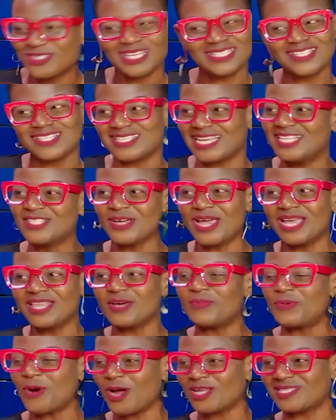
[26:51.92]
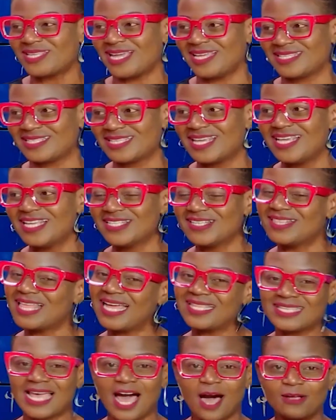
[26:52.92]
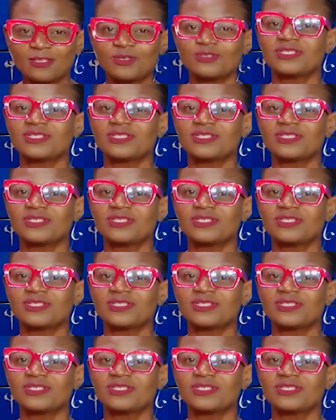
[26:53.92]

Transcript: Just enjoying the process. So that's how to